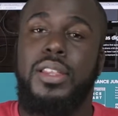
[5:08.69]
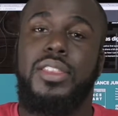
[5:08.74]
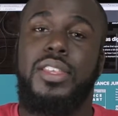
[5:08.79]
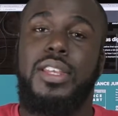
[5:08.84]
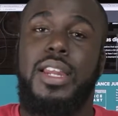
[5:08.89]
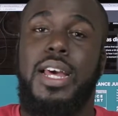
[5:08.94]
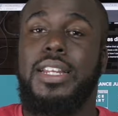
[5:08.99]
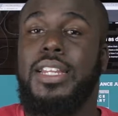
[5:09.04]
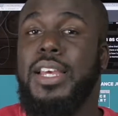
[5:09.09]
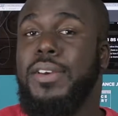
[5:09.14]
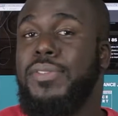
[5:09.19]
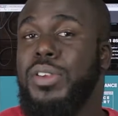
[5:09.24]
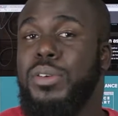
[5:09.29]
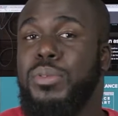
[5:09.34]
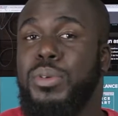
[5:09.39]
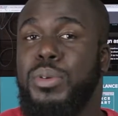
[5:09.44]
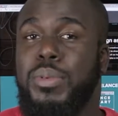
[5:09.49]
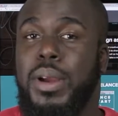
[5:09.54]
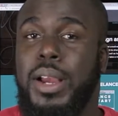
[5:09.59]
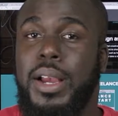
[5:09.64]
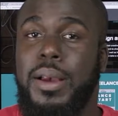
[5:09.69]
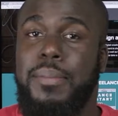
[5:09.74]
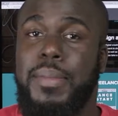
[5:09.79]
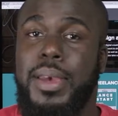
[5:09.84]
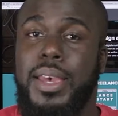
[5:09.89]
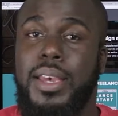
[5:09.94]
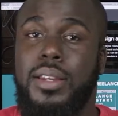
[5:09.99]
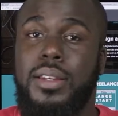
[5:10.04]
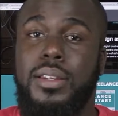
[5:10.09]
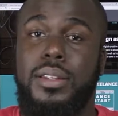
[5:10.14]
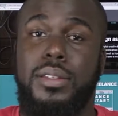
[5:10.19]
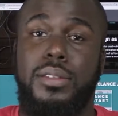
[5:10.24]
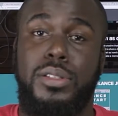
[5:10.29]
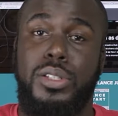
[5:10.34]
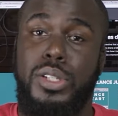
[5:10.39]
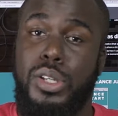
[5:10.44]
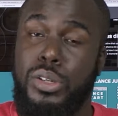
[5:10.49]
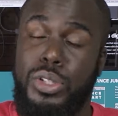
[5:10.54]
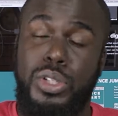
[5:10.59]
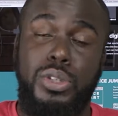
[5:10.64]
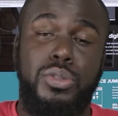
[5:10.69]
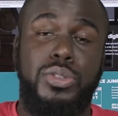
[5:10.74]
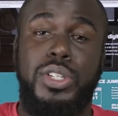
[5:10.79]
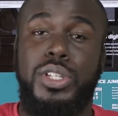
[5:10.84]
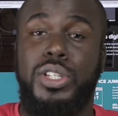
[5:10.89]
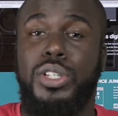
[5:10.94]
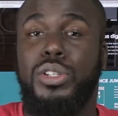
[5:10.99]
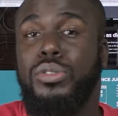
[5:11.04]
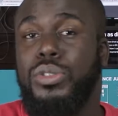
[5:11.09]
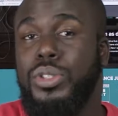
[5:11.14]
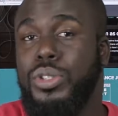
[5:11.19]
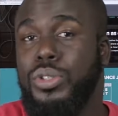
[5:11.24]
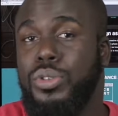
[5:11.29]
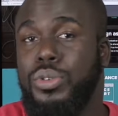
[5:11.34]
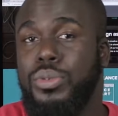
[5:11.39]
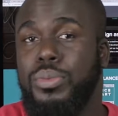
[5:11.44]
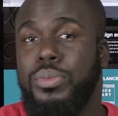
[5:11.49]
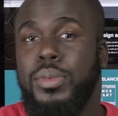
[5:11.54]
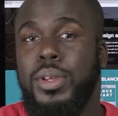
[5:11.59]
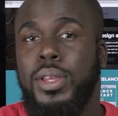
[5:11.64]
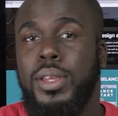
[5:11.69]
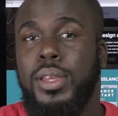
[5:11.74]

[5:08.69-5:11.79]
then I definitely would recommend, you know, using YouTube.